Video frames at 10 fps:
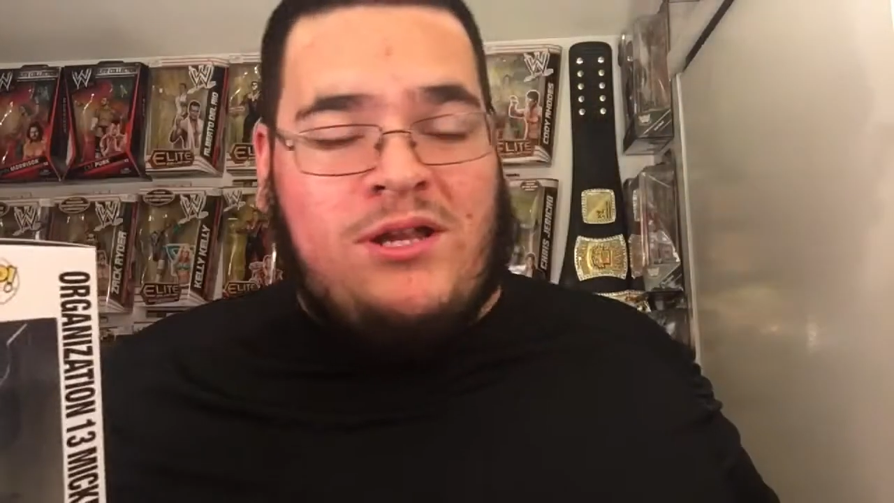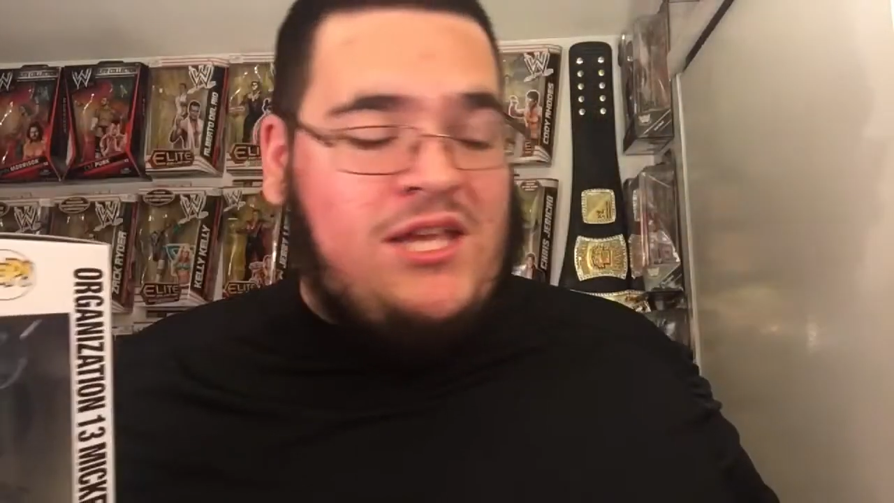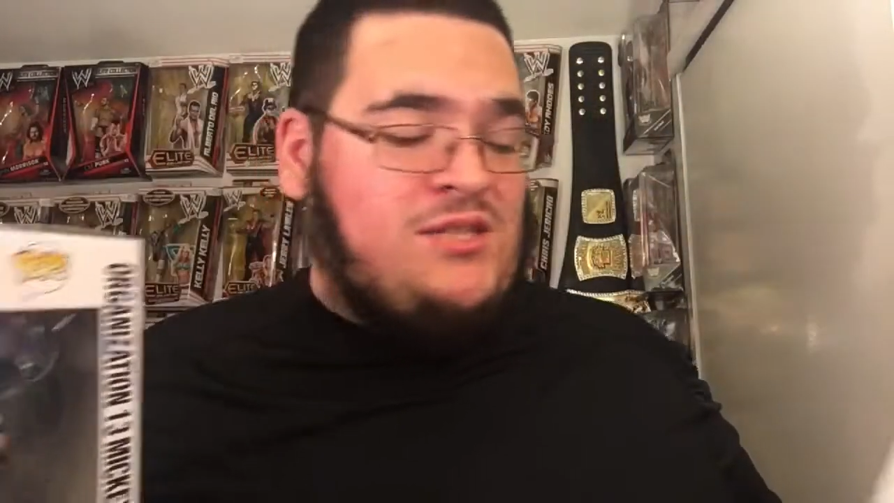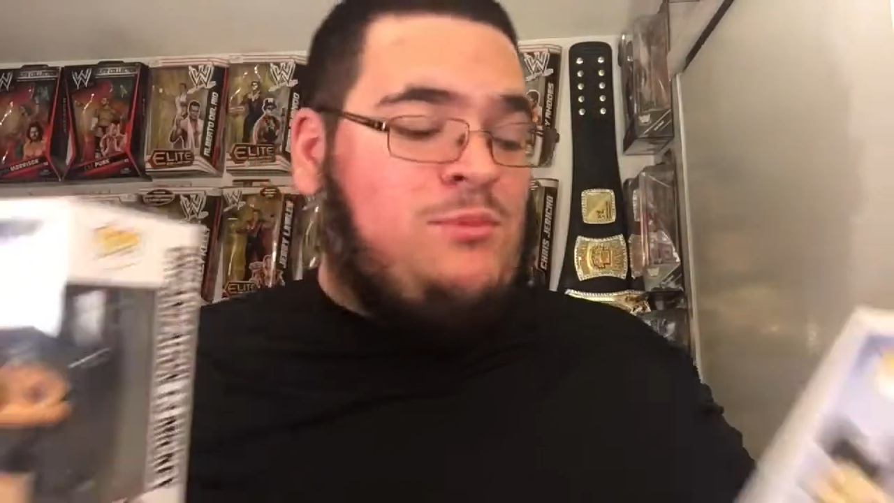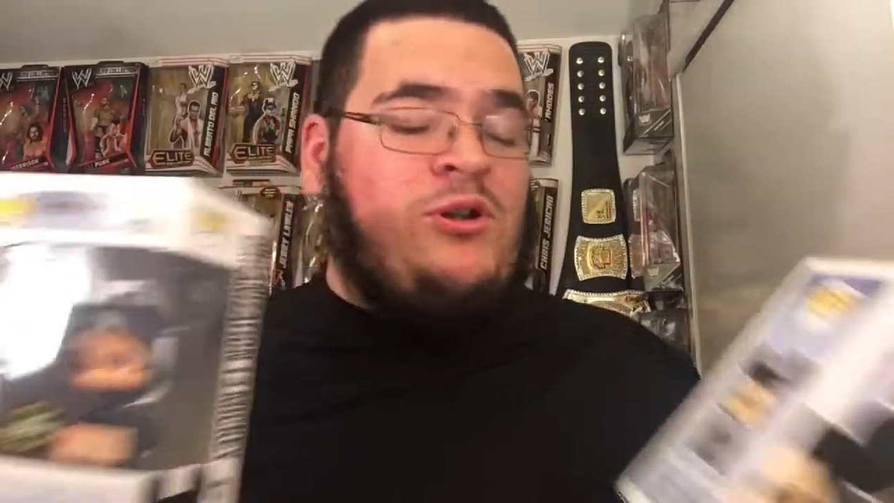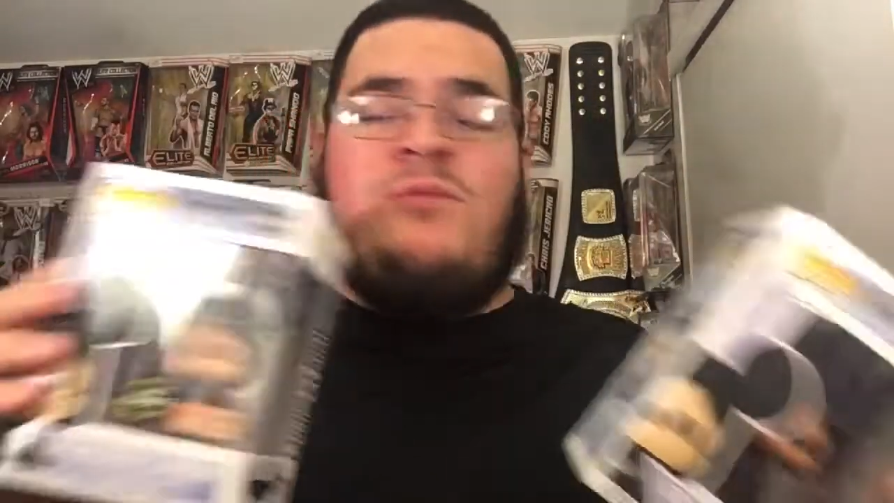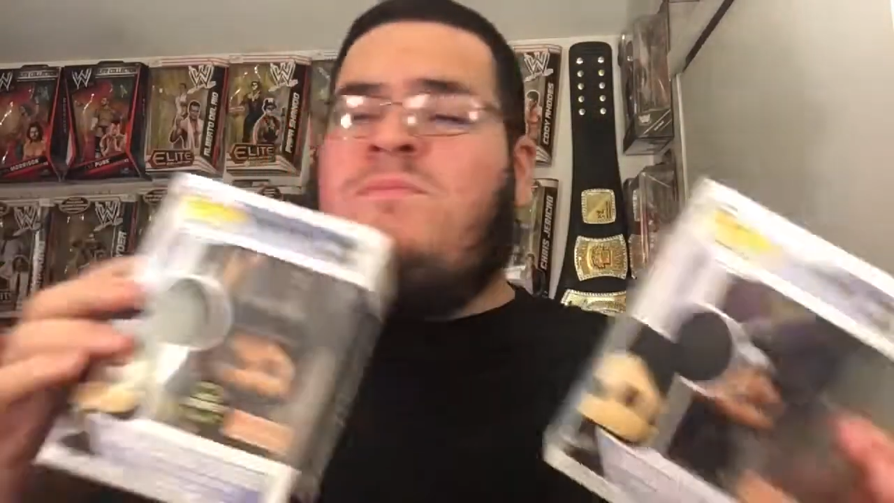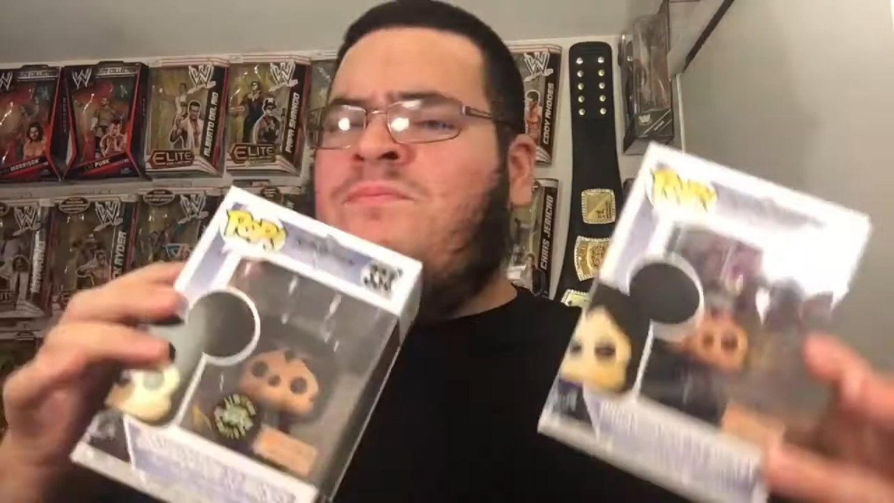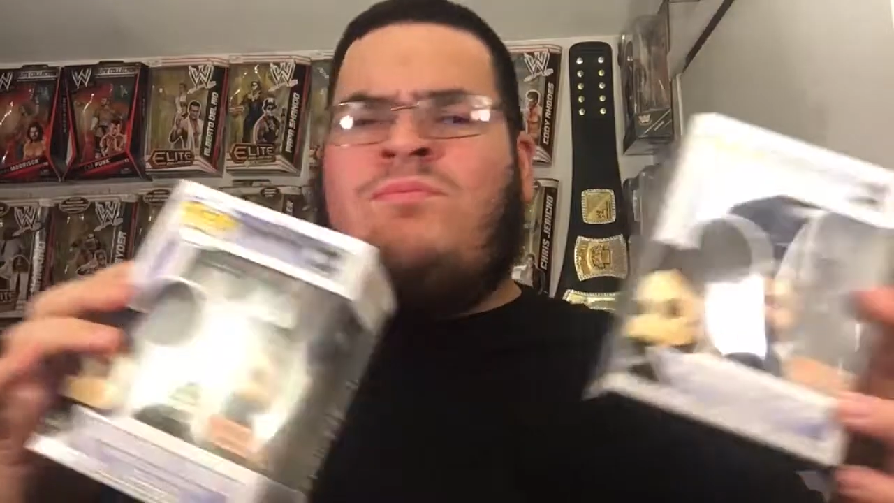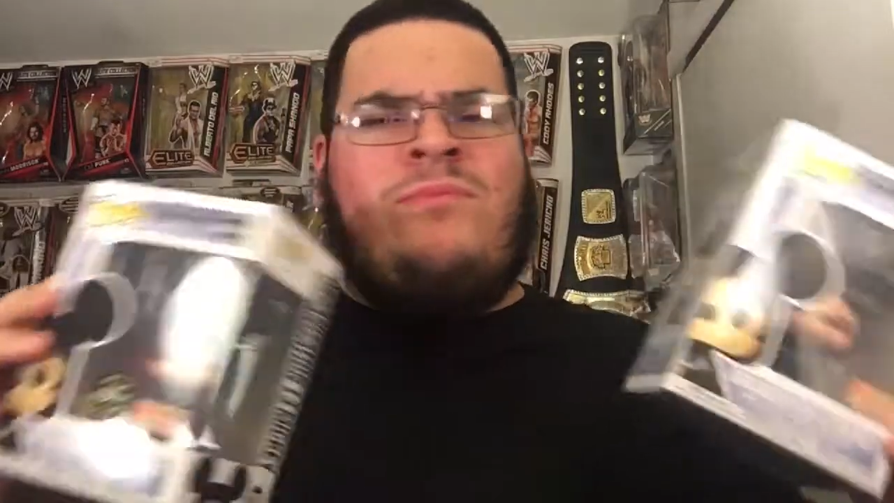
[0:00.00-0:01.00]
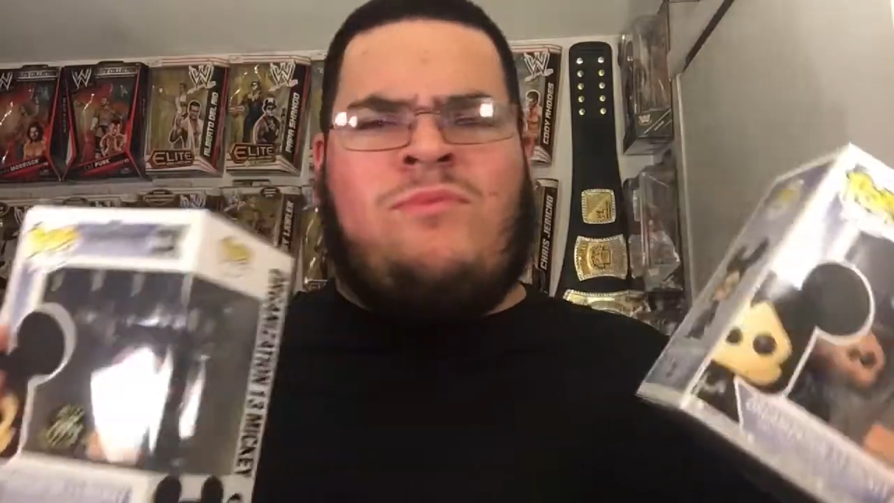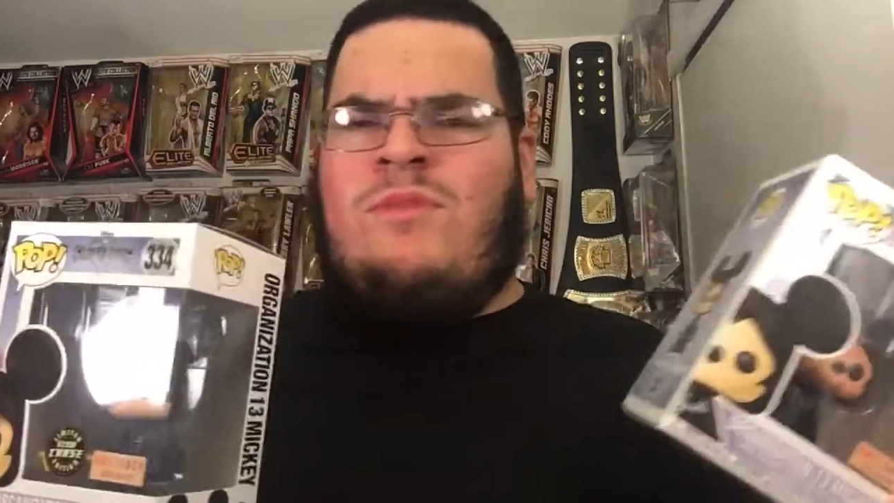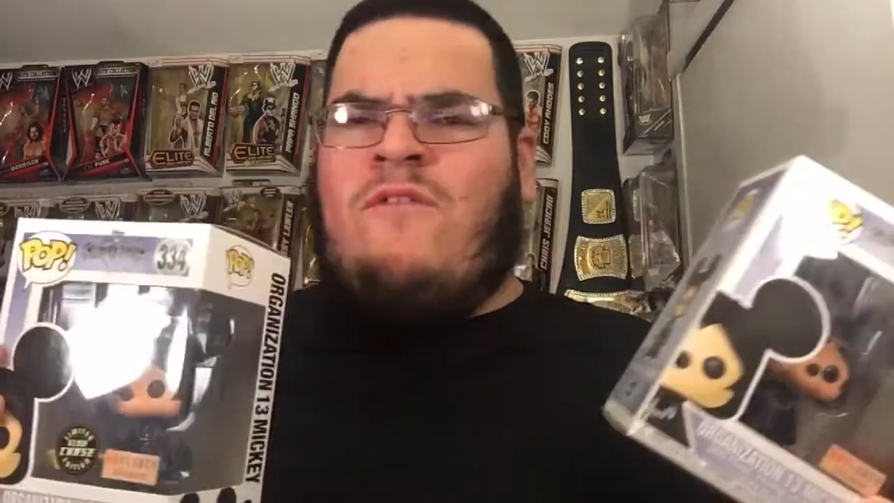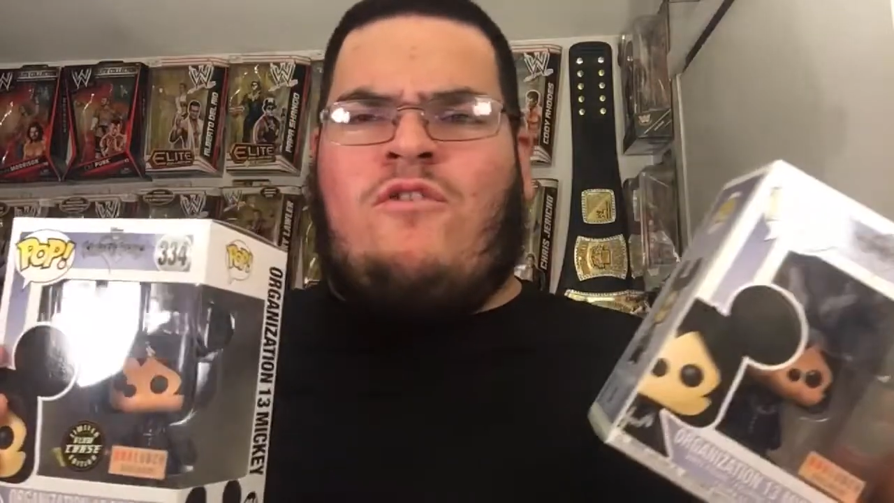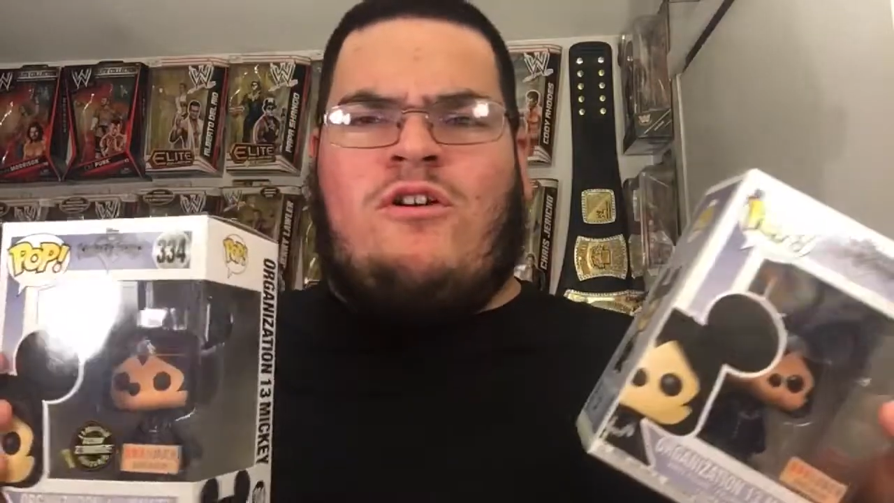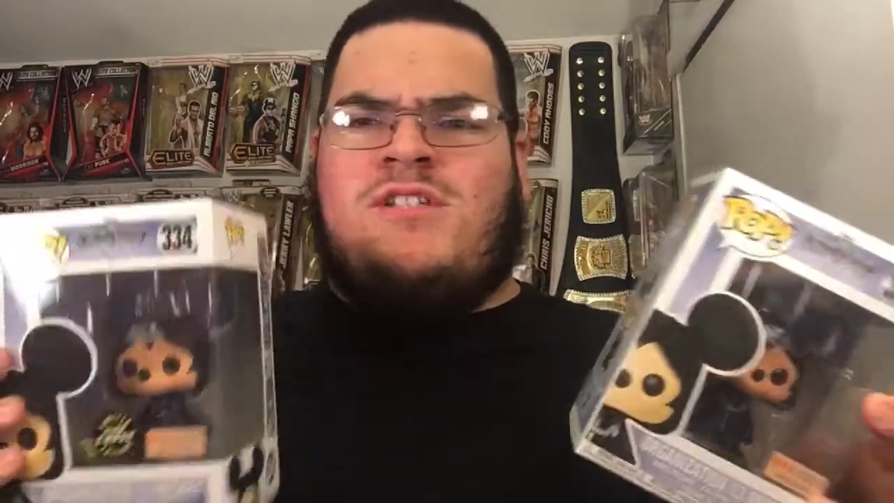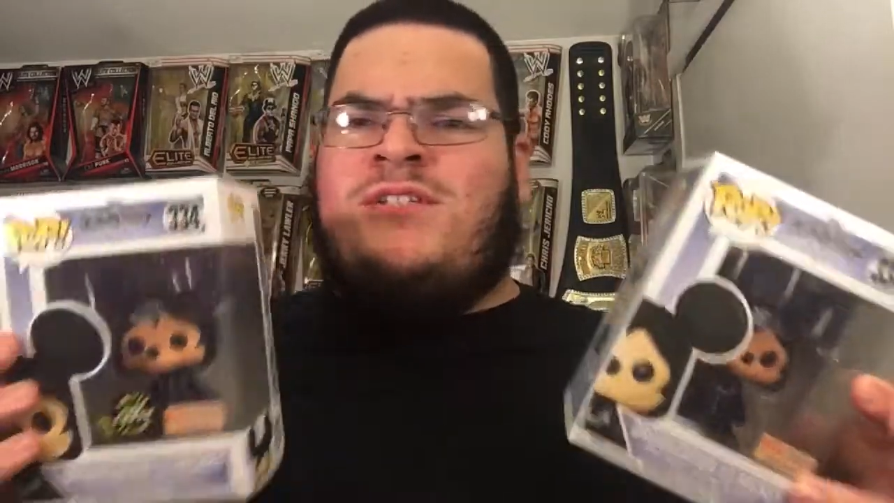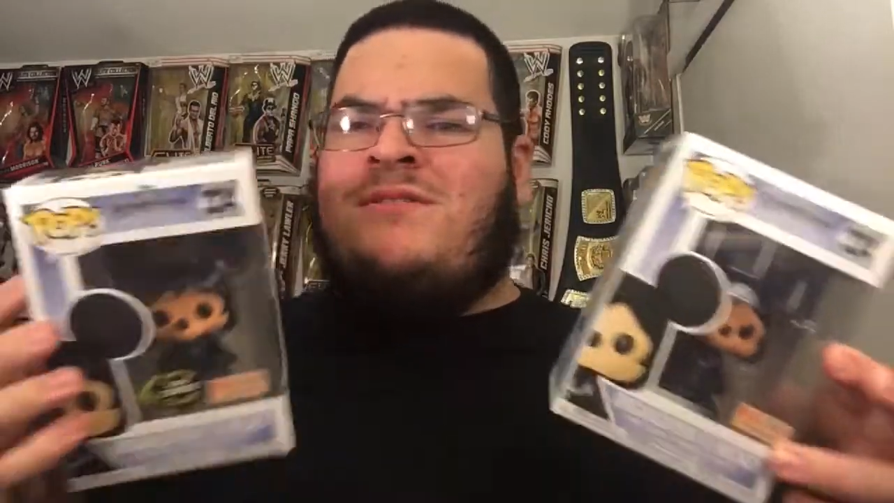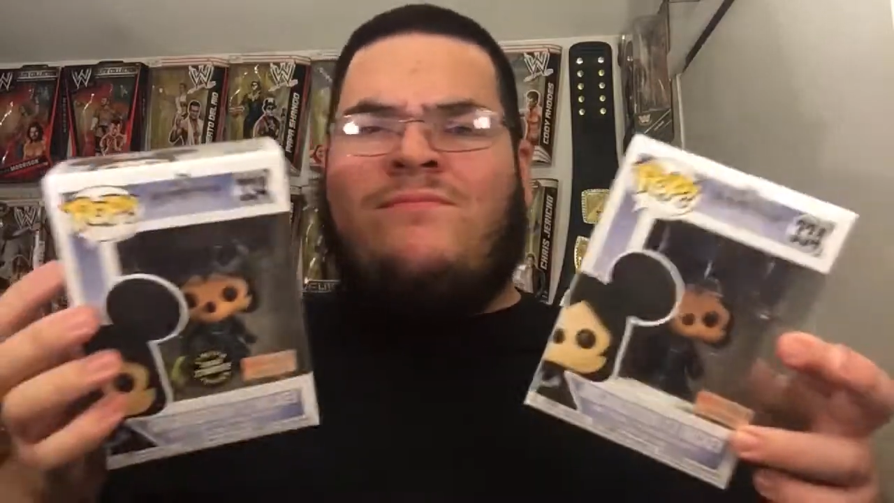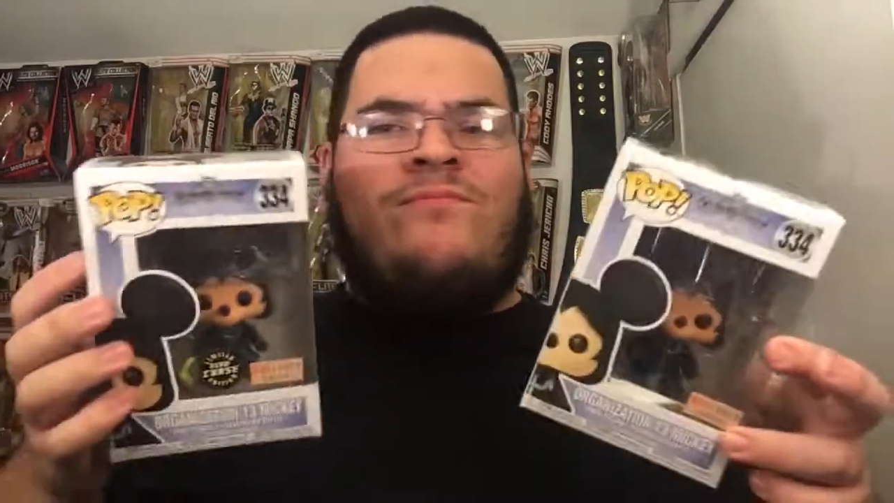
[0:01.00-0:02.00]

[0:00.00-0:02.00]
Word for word: customer. Of course.